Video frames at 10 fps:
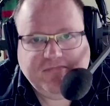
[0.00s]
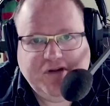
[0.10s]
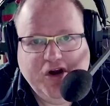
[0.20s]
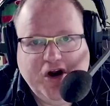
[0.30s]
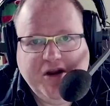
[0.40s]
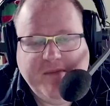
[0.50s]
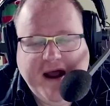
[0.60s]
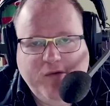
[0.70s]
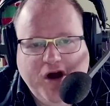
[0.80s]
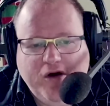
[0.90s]
Good on you,
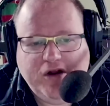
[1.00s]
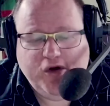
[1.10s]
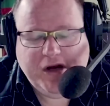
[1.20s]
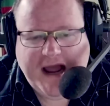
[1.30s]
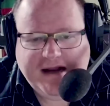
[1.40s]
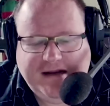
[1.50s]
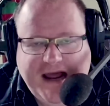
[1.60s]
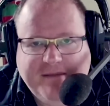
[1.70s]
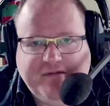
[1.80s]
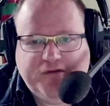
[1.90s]
mate. Well, good luck.
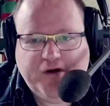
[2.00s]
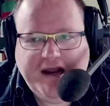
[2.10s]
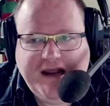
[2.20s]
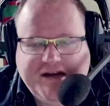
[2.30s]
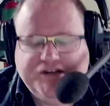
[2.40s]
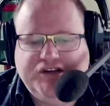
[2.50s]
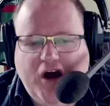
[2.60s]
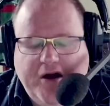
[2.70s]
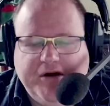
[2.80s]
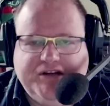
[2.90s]
Game 3, a
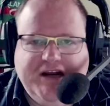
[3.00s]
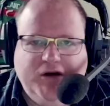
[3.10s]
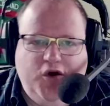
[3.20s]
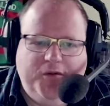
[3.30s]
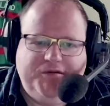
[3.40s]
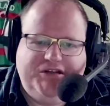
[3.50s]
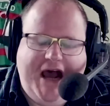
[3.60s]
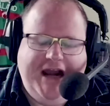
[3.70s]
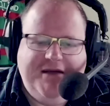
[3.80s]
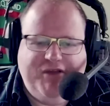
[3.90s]
decider at Suncorp
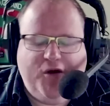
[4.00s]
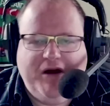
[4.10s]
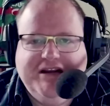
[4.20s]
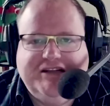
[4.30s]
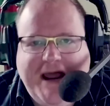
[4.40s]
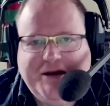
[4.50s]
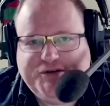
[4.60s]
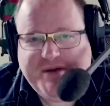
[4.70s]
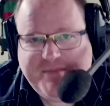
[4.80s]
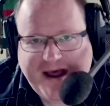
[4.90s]
Stadium. The
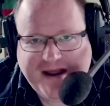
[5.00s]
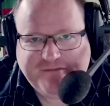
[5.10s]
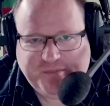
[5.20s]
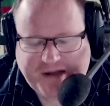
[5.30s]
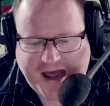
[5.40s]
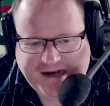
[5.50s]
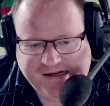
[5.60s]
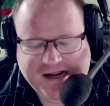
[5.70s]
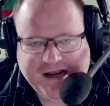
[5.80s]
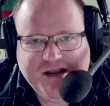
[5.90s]
Queenslanders will be baying for blood,
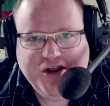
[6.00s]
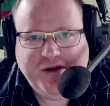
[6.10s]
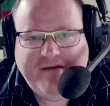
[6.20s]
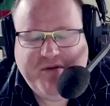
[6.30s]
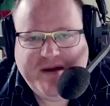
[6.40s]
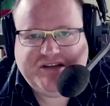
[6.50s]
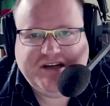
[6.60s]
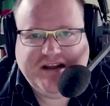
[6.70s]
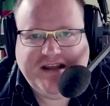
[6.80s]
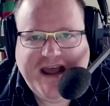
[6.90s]
and you'll have the best
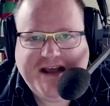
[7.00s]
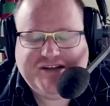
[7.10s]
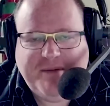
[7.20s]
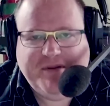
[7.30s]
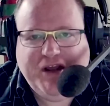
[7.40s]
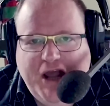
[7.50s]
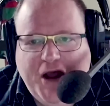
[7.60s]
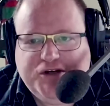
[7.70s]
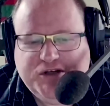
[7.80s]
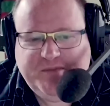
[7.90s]
seat in the house up in the
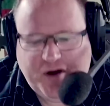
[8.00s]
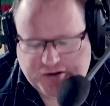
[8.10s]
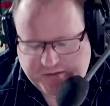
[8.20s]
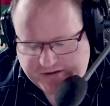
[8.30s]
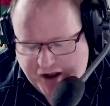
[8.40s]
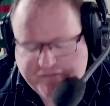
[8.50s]
coach's box with no